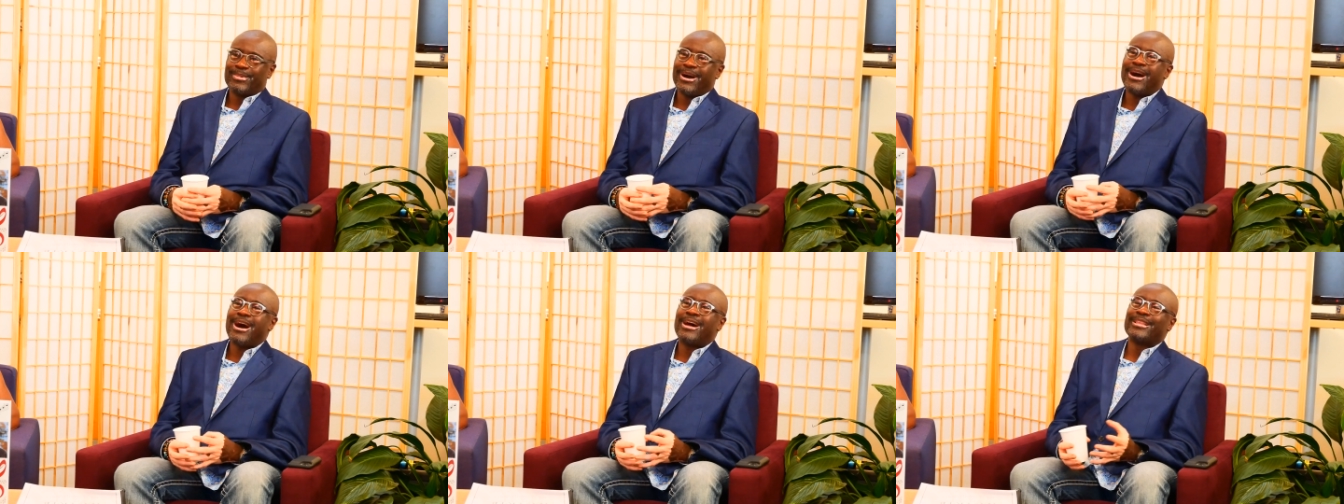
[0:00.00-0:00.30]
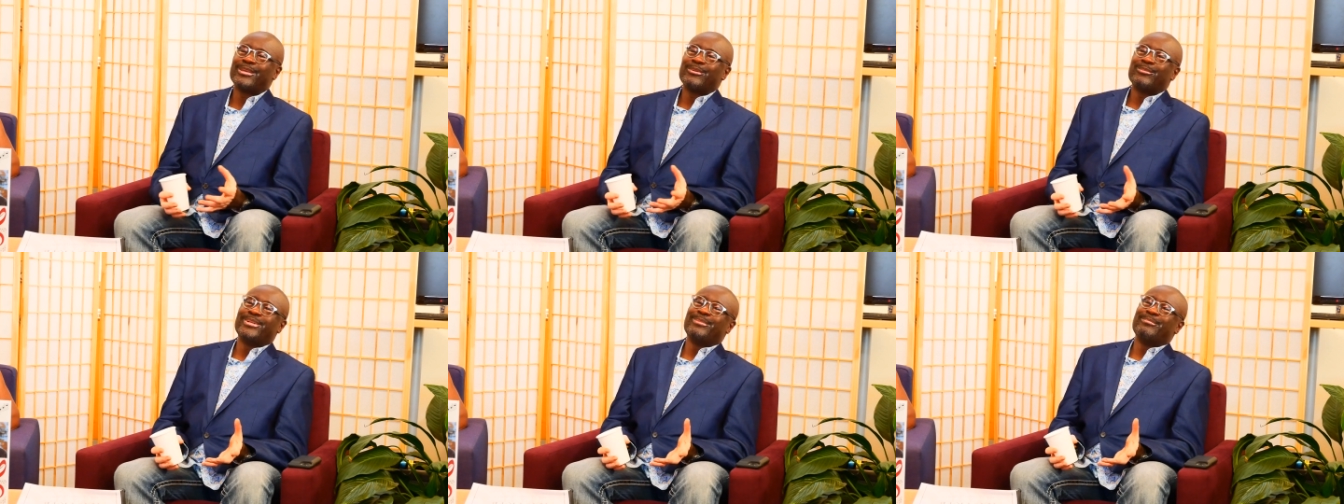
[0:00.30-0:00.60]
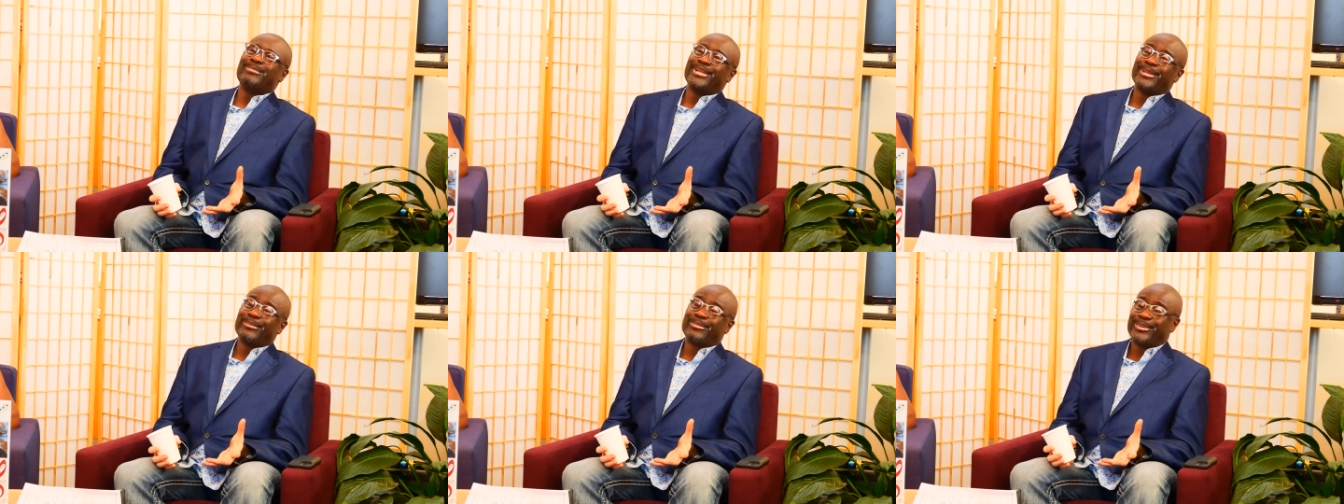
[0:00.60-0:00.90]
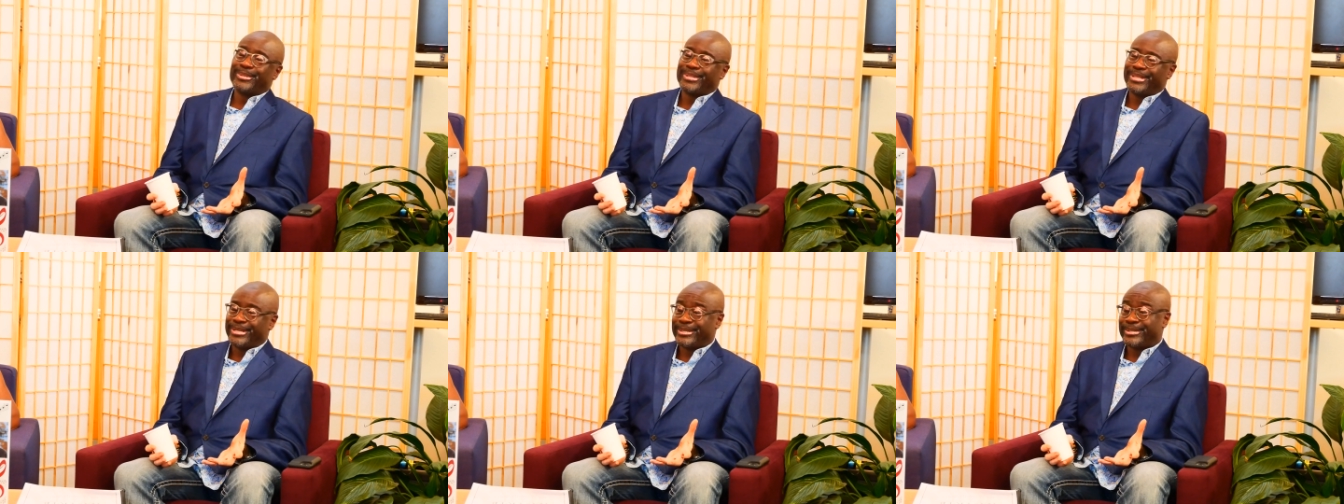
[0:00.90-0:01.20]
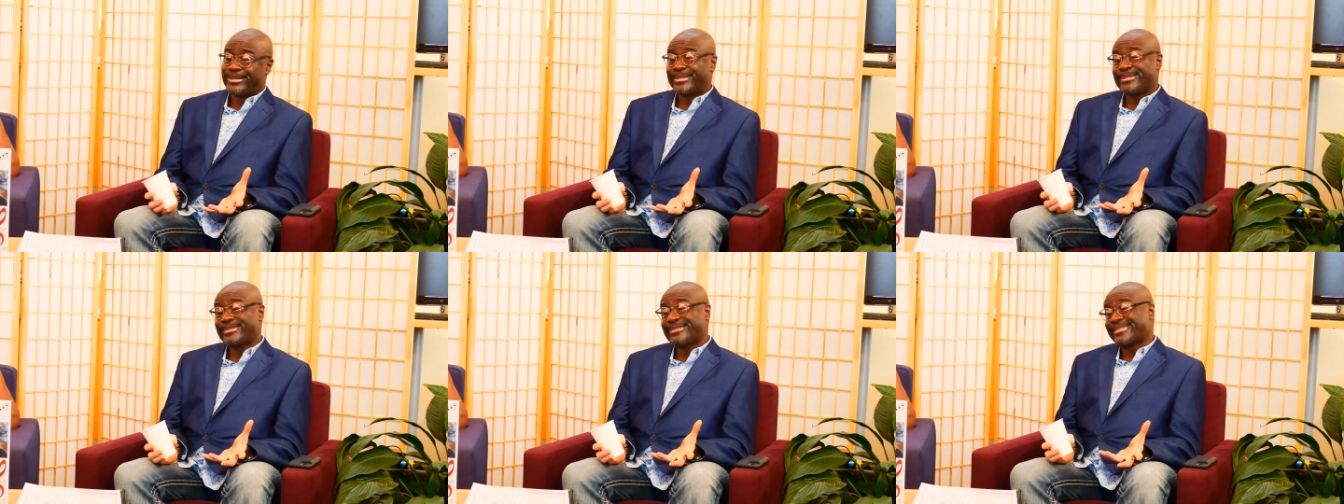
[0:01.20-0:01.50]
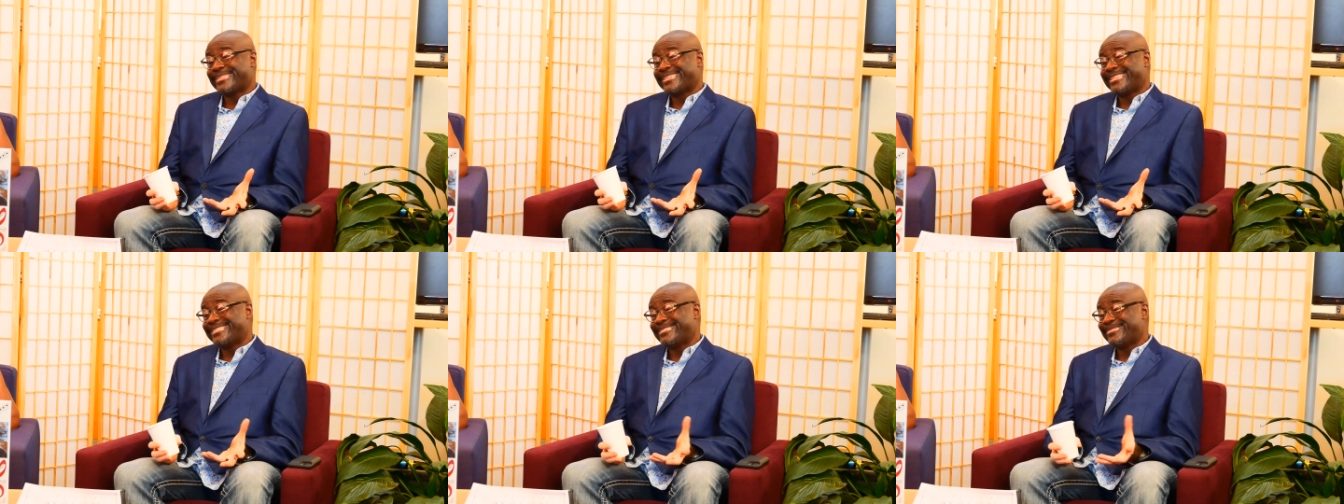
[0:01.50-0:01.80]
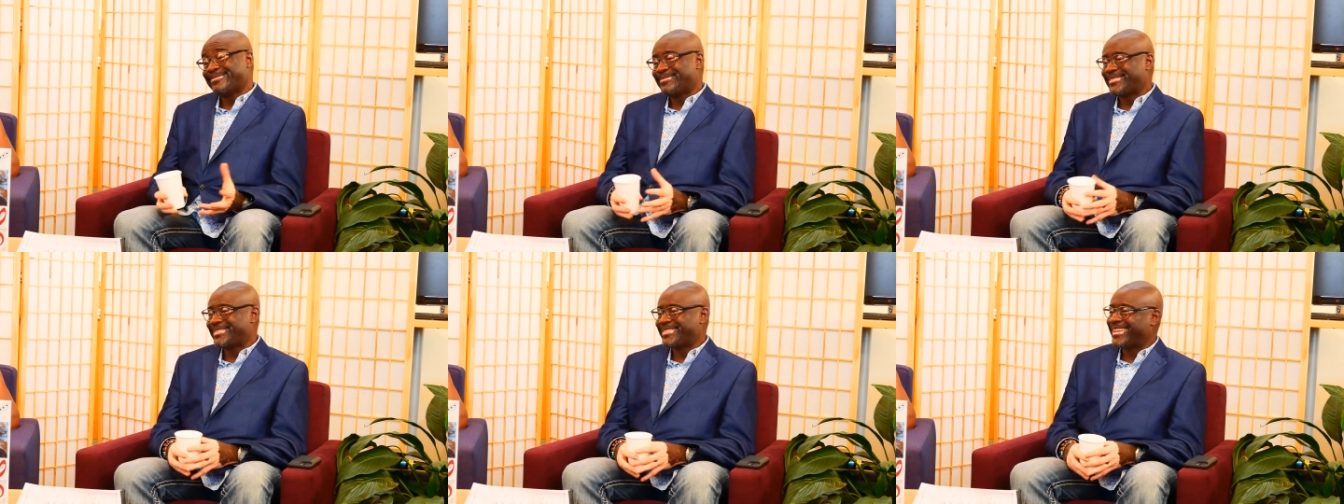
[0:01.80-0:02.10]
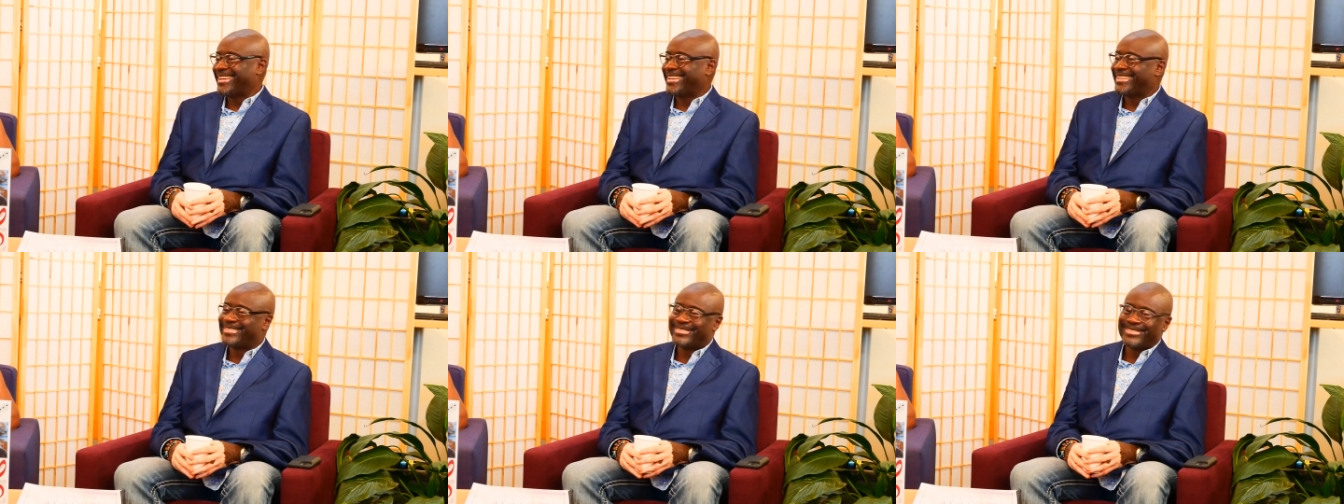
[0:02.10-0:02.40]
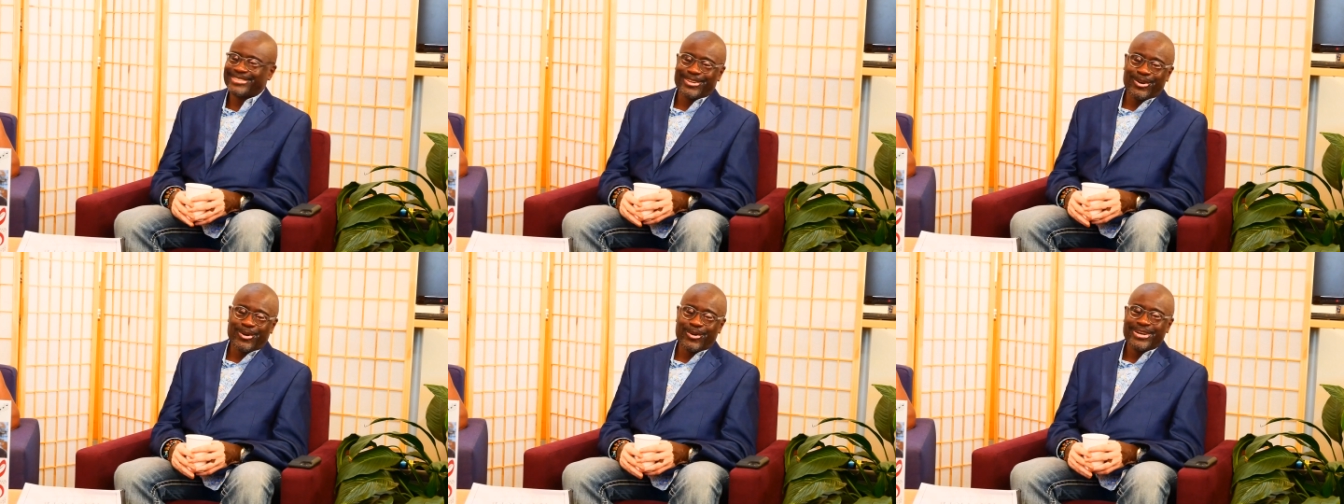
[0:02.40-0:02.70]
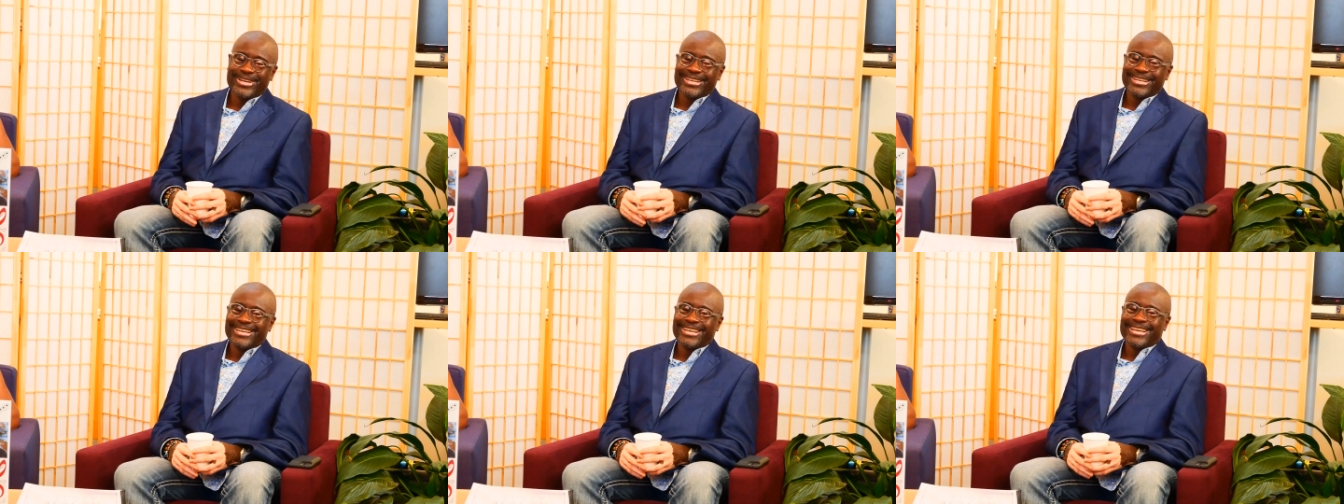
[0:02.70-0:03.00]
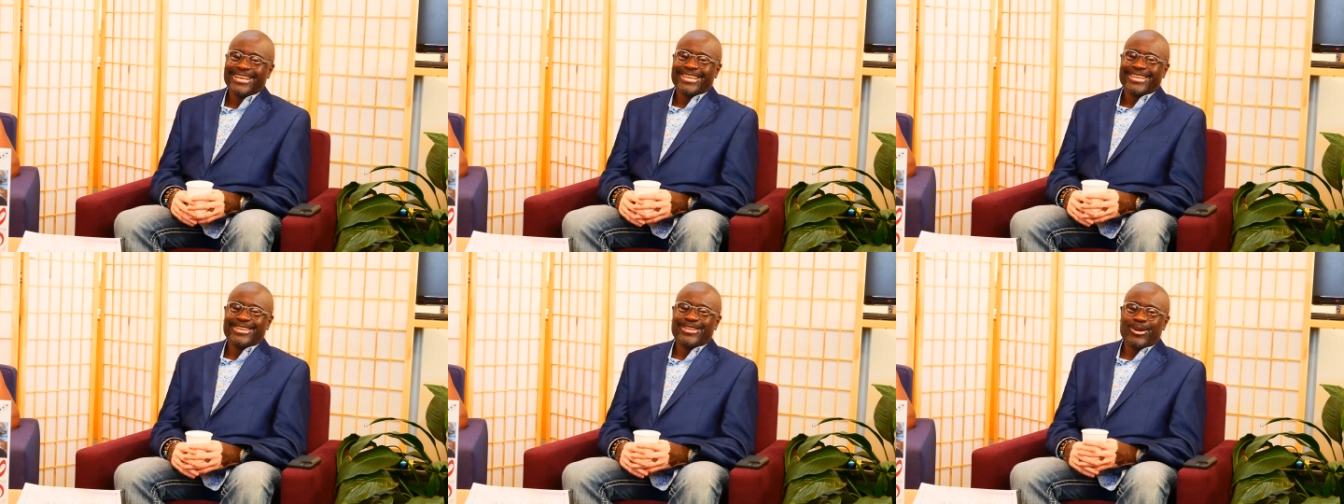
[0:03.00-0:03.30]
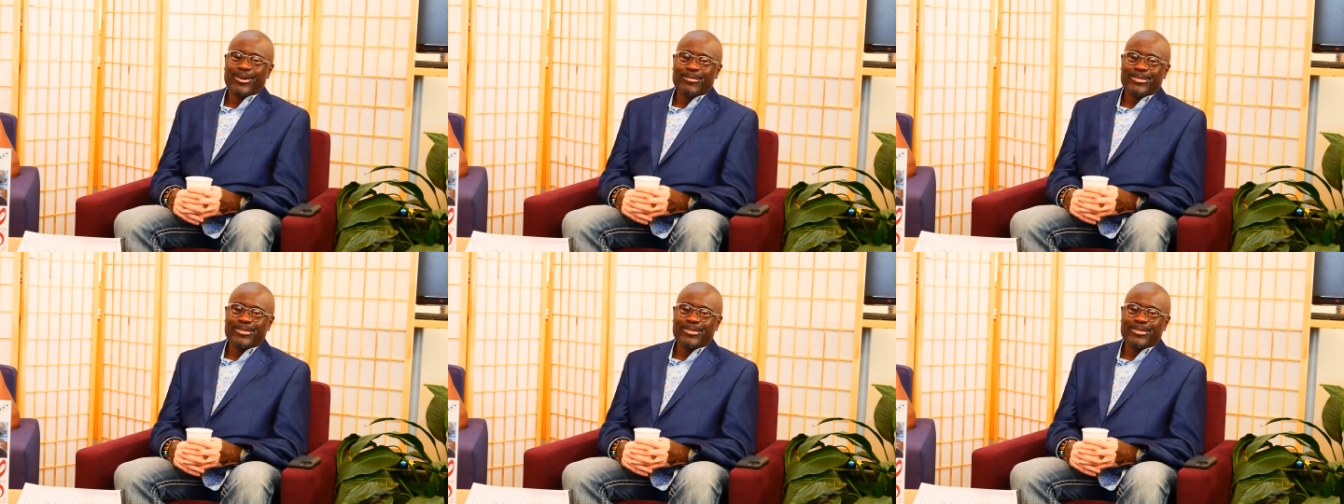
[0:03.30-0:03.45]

a Hollywood manipulator, and, and so, you know.